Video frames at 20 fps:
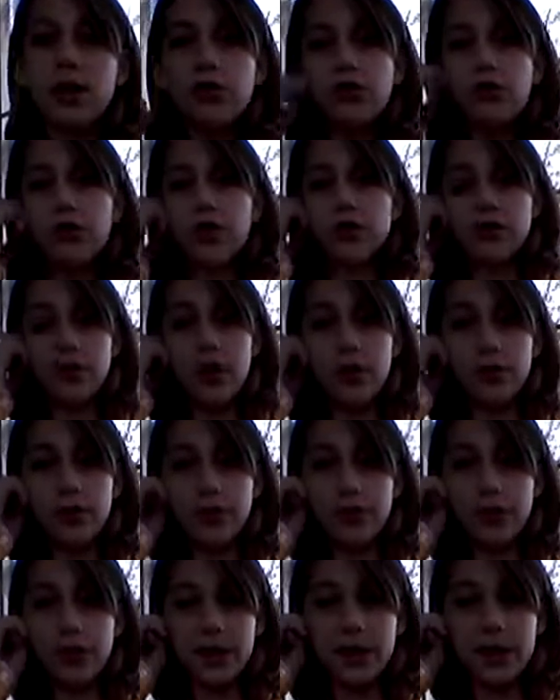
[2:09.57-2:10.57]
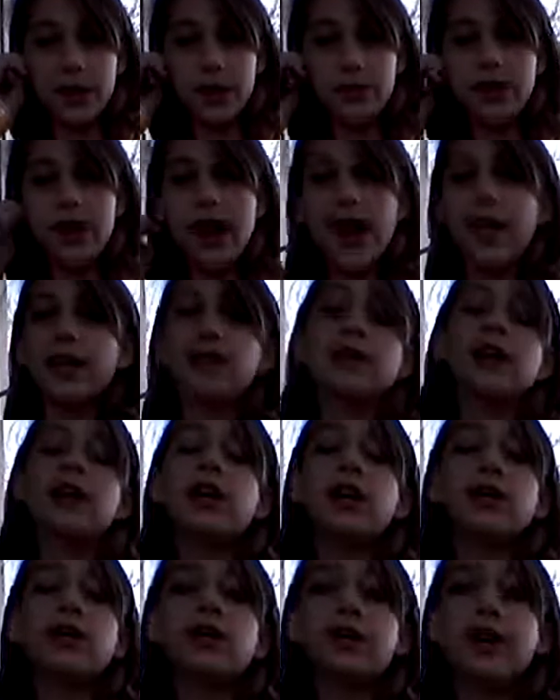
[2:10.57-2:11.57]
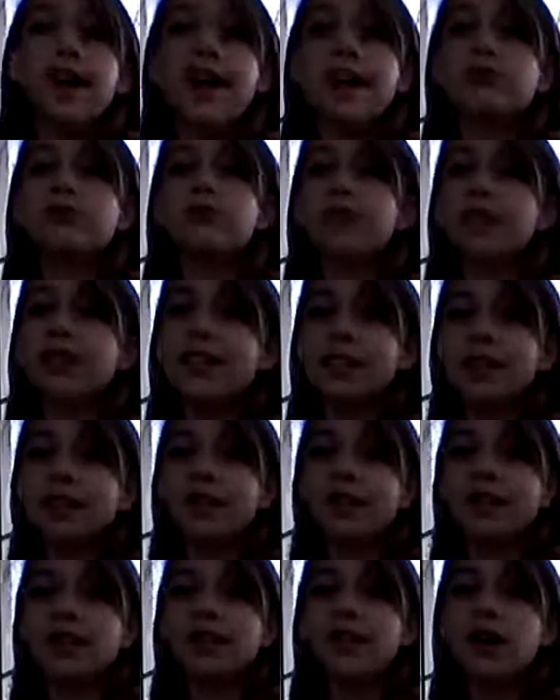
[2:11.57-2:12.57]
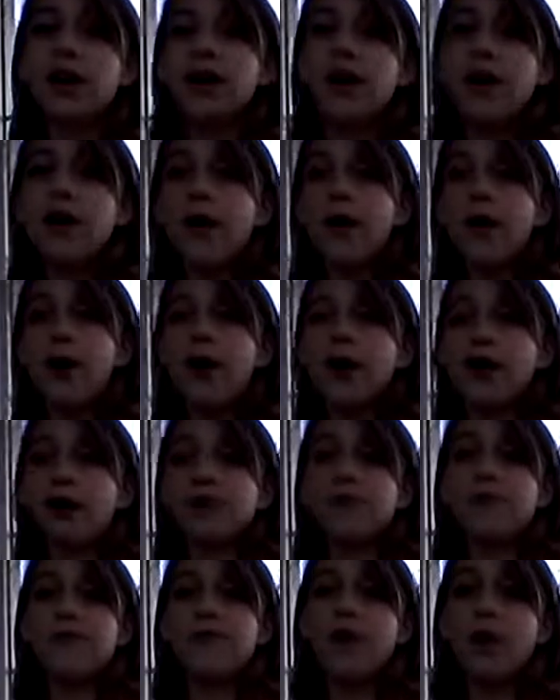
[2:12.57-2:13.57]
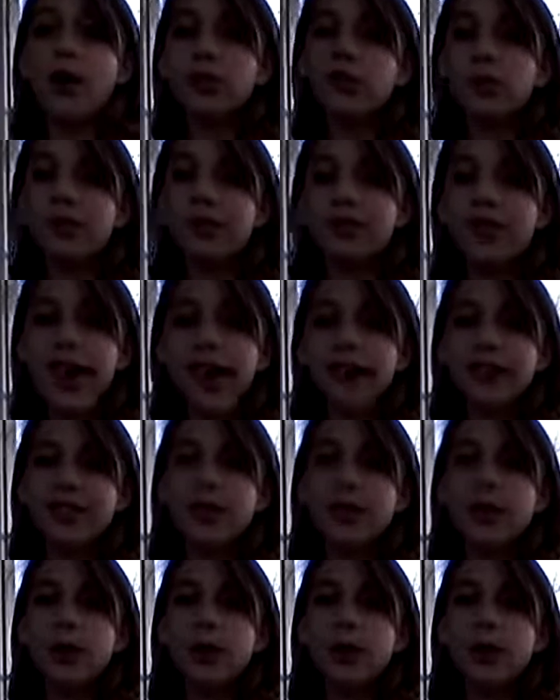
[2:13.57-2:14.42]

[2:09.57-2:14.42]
She does other videos, and she has really easy to follow designs.